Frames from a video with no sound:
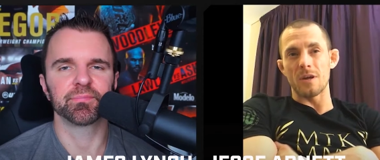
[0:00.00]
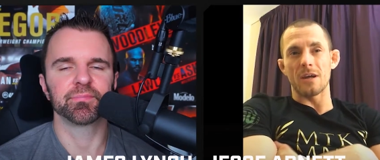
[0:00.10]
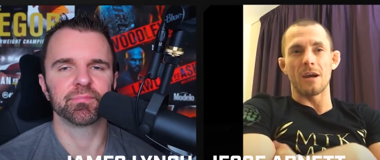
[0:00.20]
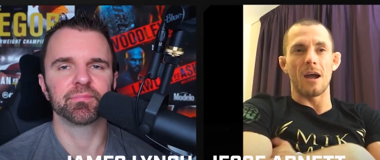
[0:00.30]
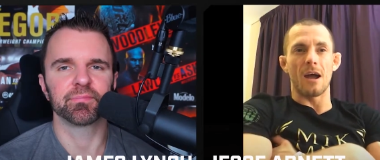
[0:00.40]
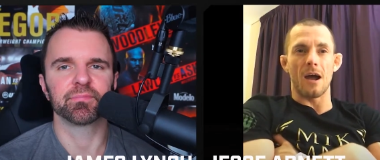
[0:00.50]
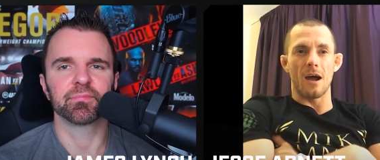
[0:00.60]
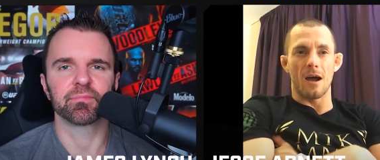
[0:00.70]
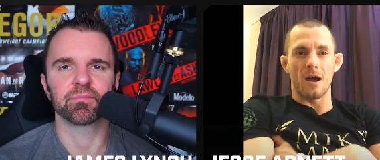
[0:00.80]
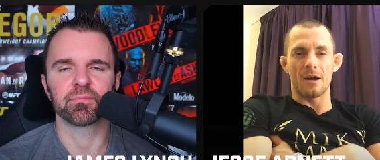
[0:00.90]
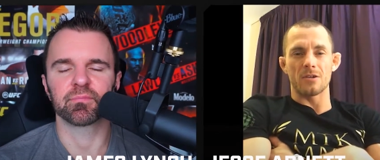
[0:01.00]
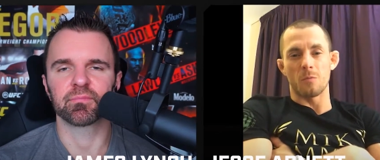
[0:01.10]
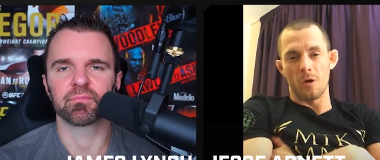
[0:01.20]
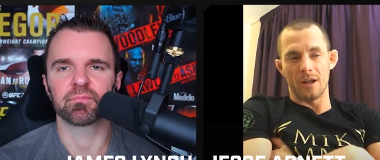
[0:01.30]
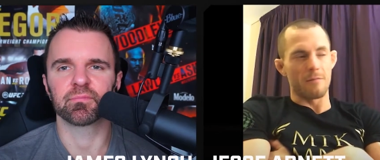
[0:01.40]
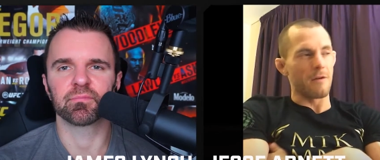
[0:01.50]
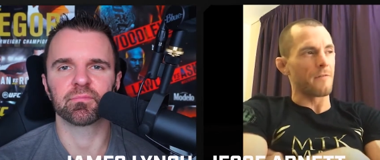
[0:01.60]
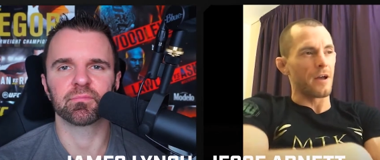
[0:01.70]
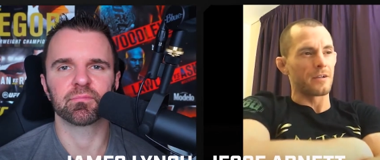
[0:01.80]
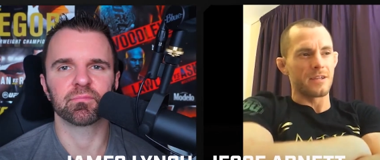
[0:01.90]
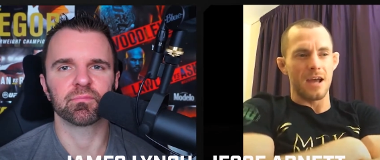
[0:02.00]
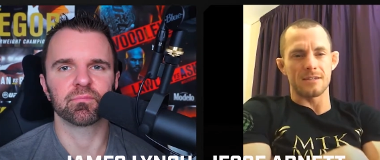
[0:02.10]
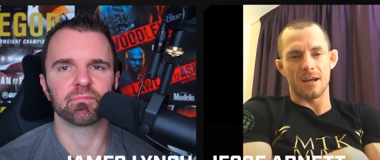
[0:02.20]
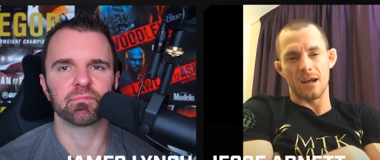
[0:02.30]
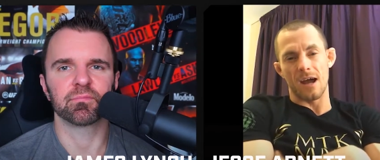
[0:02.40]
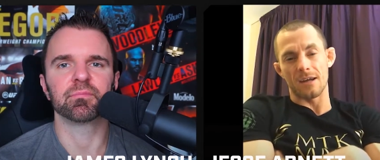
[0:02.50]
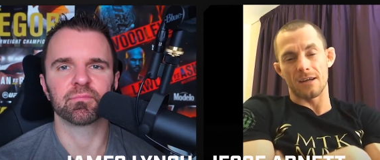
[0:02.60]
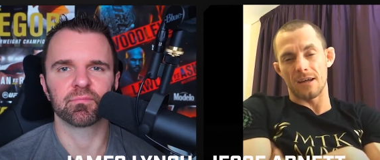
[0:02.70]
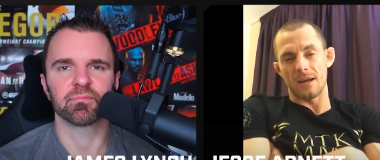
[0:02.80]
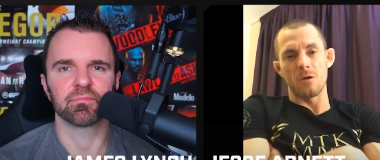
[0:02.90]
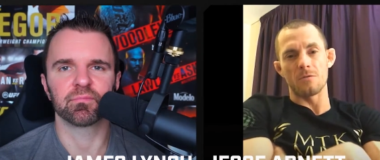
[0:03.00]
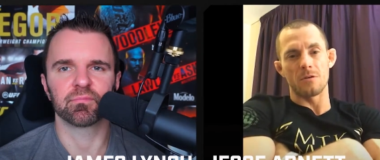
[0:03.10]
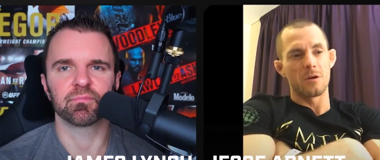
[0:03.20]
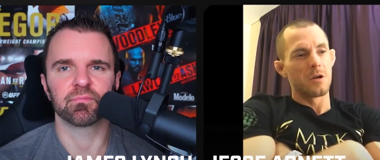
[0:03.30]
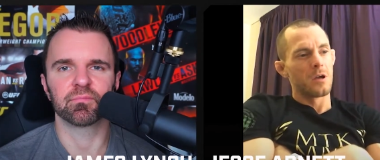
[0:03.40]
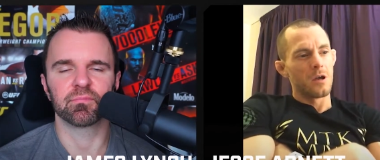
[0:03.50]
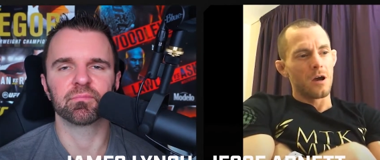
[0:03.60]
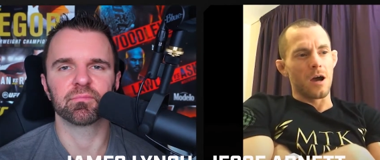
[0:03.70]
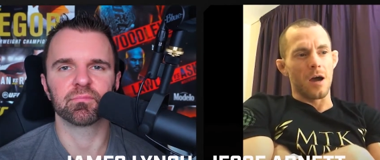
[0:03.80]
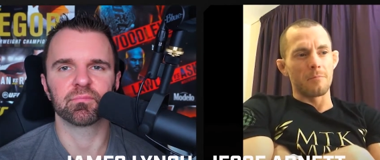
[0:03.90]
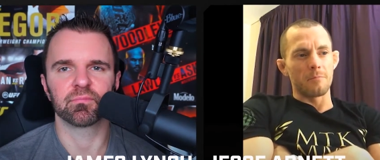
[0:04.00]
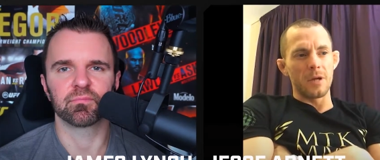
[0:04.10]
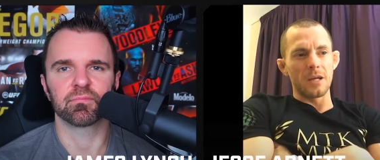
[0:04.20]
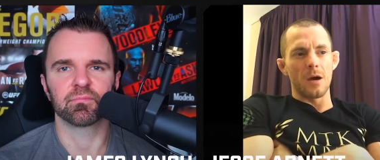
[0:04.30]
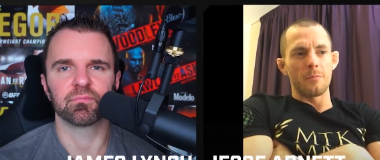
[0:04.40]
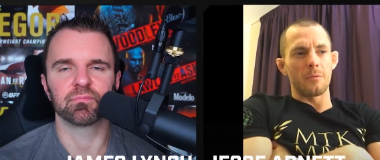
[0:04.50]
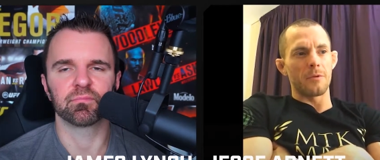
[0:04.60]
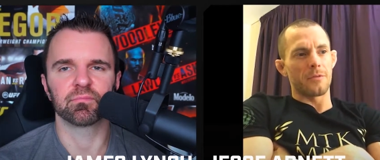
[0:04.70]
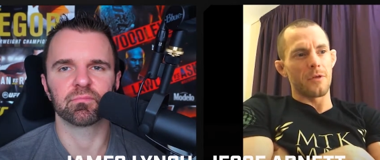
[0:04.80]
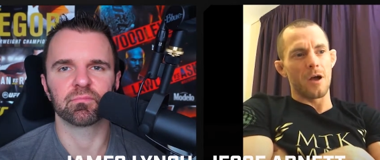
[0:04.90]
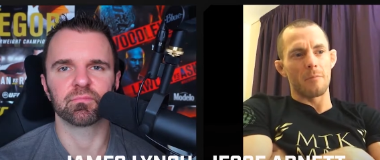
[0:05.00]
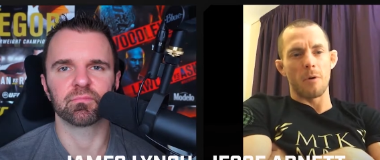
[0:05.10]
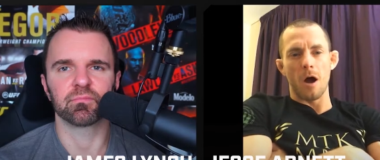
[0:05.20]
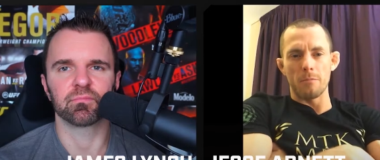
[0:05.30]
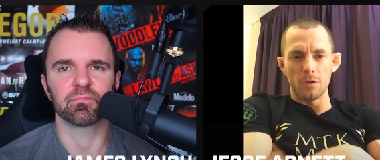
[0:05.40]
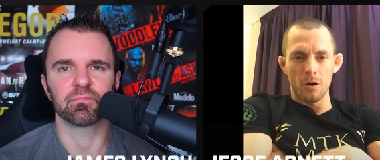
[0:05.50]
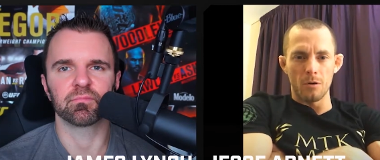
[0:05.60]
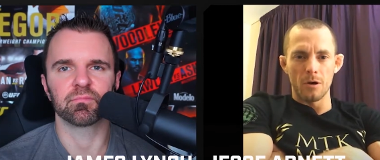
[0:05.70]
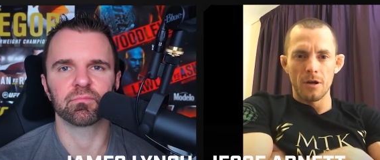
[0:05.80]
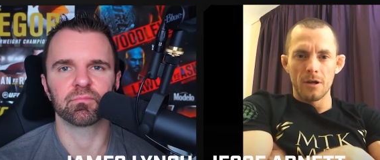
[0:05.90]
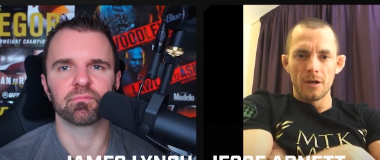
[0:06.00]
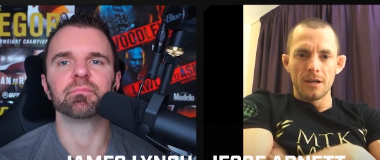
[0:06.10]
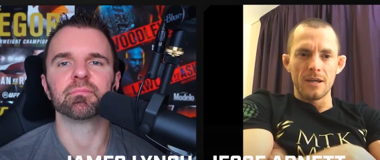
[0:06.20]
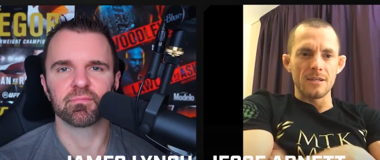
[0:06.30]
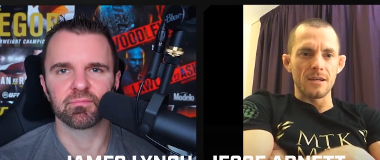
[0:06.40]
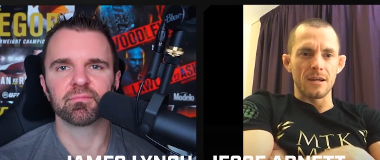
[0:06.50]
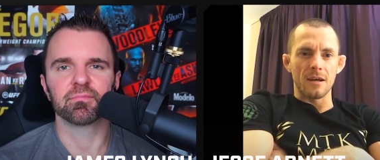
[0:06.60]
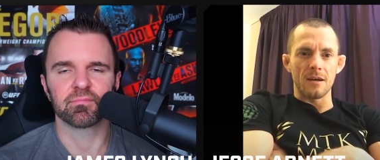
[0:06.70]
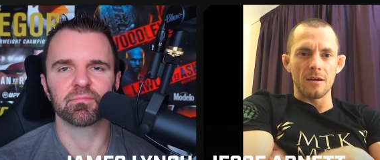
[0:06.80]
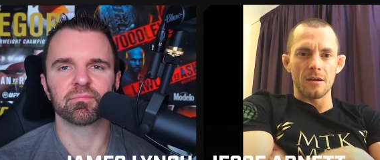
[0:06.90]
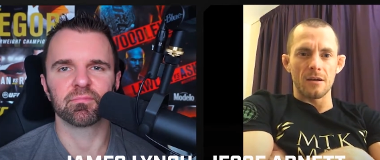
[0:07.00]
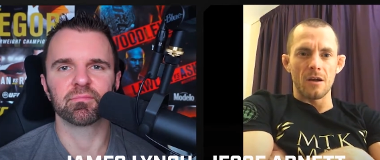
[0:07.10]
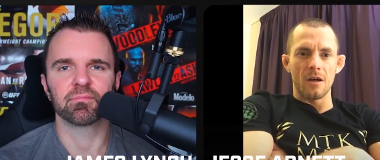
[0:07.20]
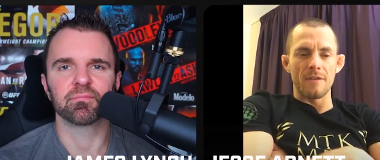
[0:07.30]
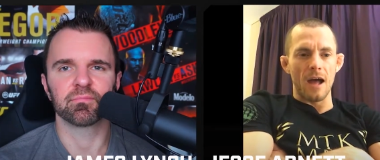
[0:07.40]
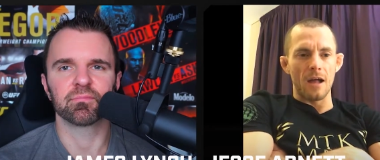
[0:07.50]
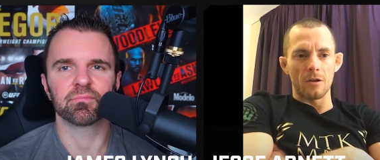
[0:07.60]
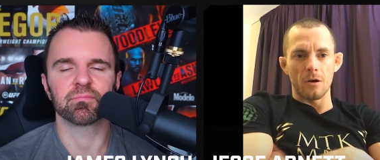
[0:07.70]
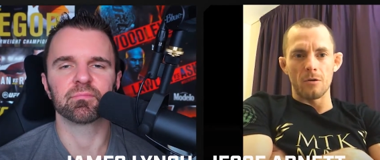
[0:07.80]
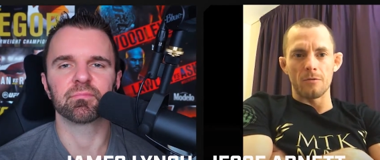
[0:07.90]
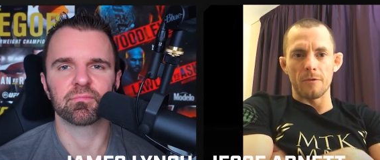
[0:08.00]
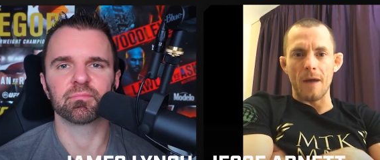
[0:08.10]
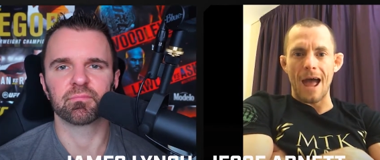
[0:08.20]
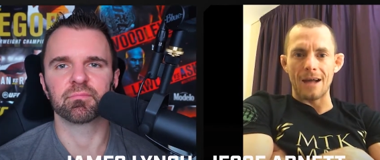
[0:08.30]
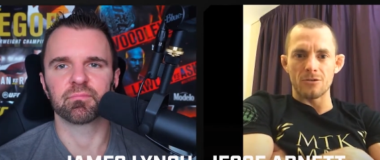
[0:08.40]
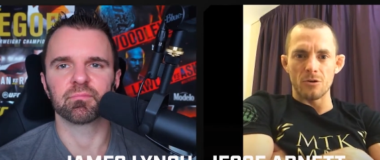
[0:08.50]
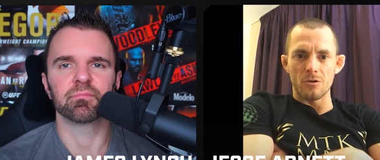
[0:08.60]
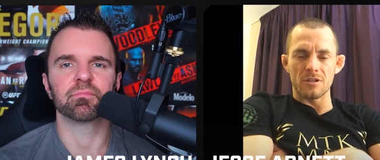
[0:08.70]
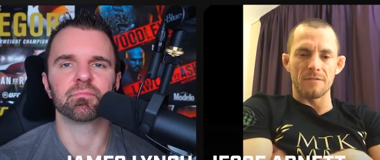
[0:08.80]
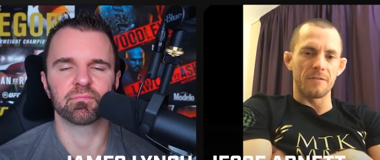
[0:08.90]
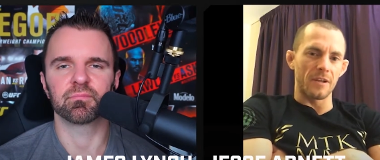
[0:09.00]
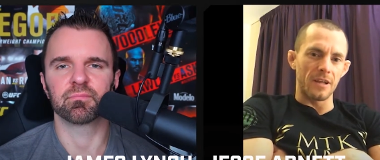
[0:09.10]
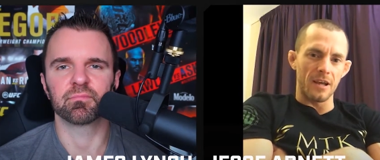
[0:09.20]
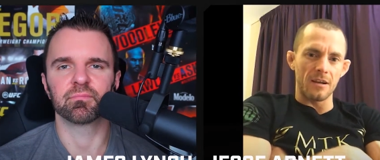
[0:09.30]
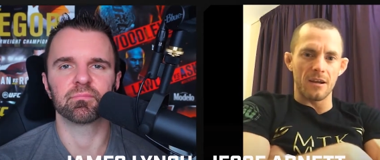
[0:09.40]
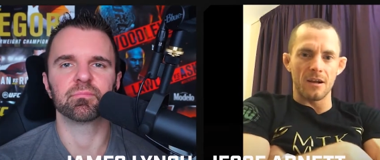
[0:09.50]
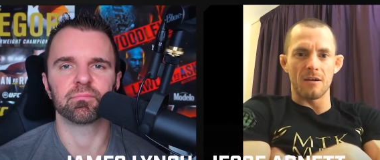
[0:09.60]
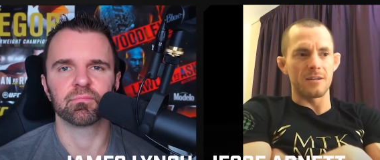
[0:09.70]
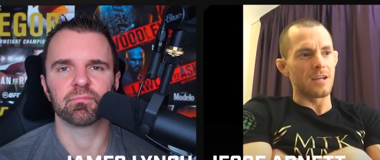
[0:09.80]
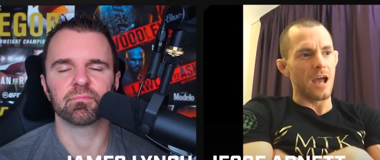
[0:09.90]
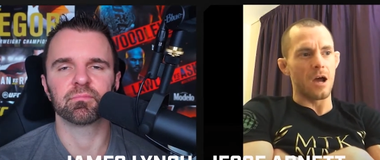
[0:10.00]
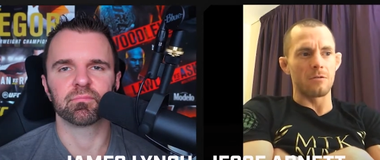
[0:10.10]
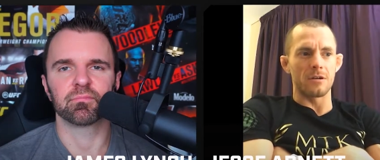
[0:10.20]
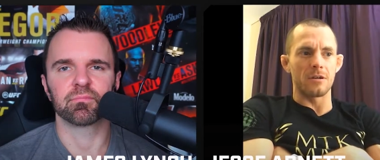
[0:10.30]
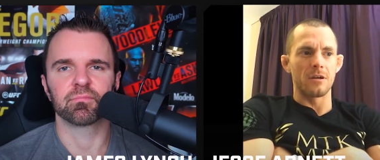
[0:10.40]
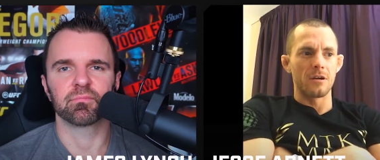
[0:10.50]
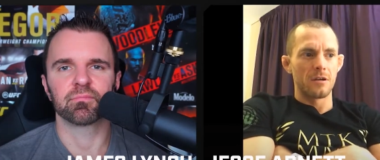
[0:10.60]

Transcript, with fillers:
Speaker 1: weekend. I, uh, tomorrow I get my final test. I, I can get out and I'm meeting up with uh, Pablo. He's a Galvalo from Atos affiliate here in town, and